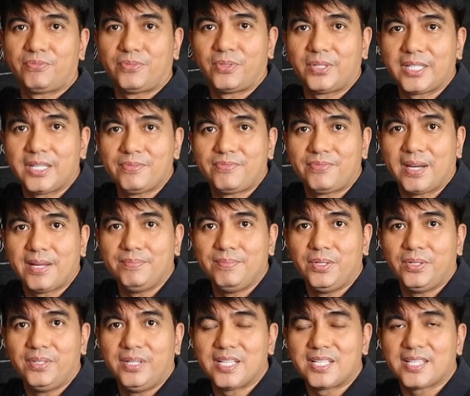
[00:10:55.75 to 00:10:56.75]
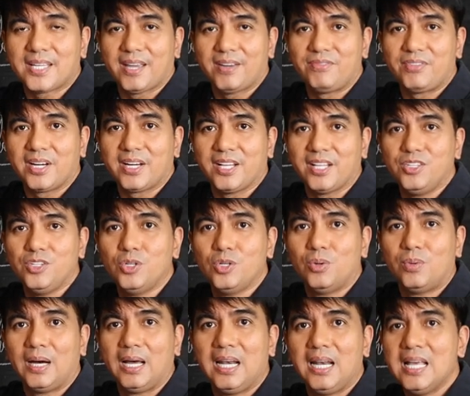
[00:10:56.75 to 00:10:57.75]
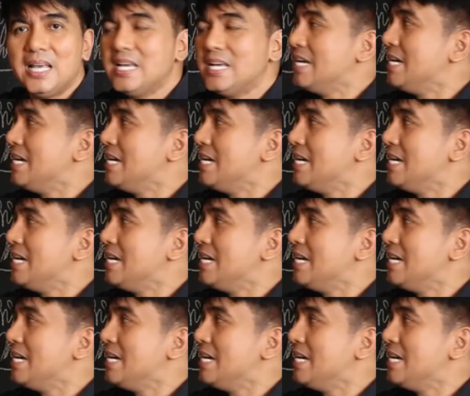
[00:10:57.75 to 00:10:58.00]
45 units every renewal,